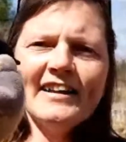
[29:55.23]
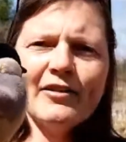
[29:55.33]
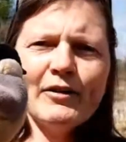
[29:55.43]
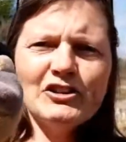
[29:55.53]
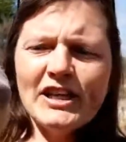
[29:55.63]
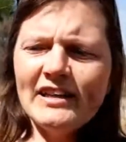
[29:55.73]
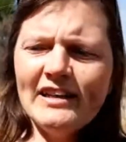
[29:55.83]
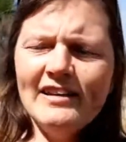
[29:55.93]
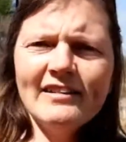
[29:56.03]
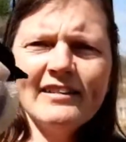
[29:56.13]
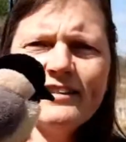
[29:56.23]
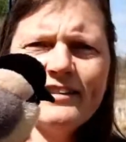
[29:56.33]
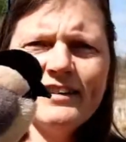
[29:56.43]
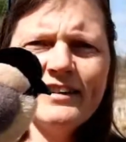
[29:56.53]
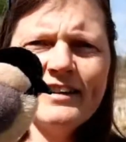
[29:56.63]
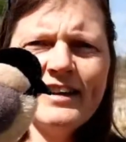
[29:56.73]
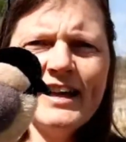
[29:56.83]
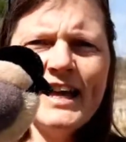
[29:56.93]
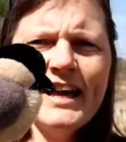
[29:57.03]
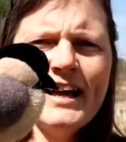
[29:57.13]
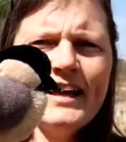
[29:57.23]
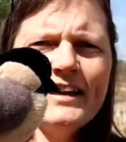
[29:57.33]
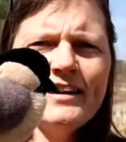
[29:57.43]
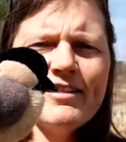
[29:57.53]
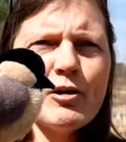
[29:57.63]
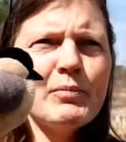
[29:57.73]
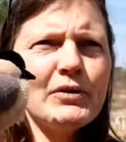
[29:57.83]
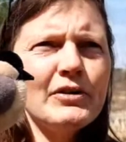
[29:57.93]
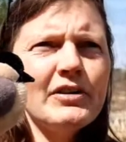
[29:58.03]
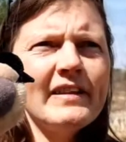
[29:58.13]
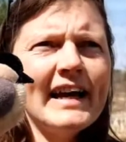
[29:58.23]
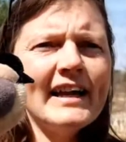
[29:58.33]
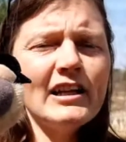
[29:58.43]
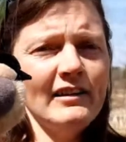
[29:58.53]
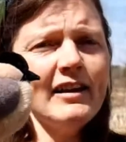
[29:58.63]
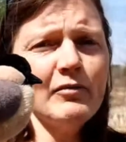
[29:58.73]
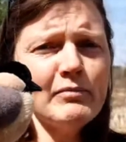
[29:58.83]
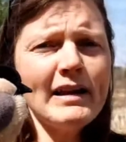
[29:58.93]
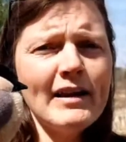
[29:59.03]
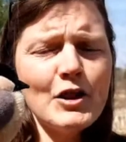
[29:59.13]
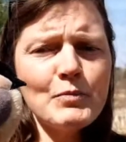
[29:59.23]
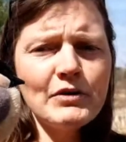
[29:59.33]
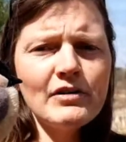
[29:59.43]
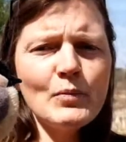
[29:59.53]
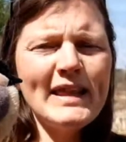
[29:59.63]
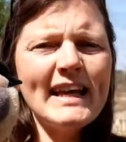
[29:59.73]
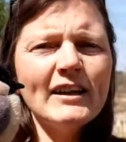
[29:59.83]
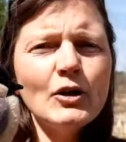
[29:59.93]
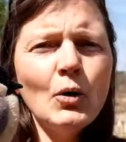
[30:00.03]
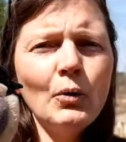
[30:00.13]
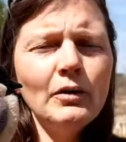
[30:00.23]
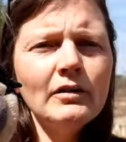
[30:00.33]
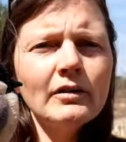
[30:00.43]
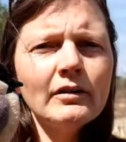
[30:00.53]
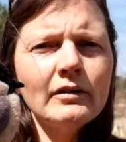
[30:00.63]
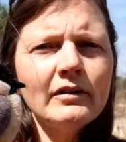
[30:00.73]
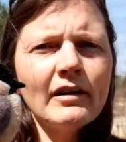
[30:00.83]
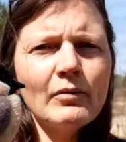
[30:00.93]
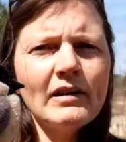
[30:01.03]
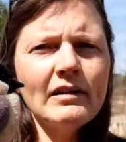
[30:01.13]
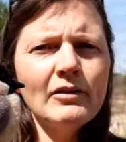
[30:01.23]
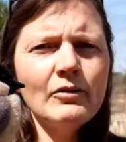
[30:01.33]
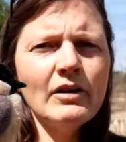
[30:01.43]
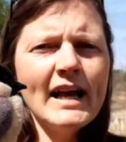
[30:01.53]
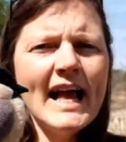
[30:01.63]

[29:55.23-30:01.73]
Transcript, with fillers: So a chickadee is a bird that, like many other birds, when they get cold, guess what they do?